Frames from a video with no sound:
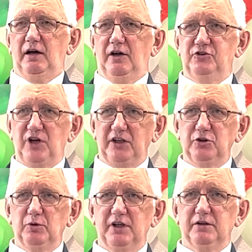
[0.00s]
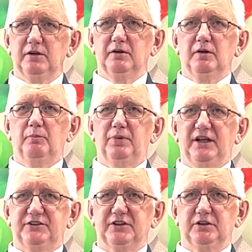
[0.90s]
a genuine
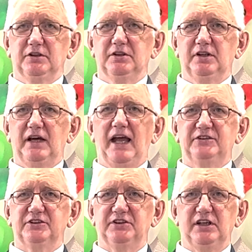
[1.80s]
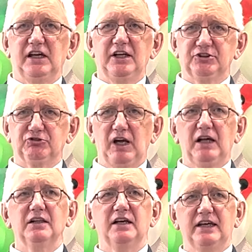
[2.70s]
political entity.
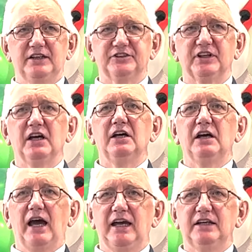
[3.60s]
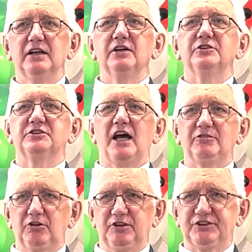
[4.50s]
Israel is a
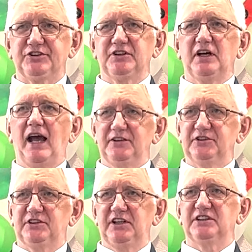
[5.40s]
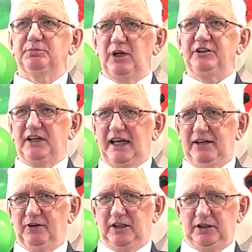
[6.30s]
terrorist entity spreading
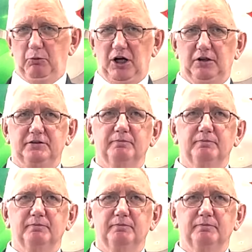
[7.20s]
evil in the world.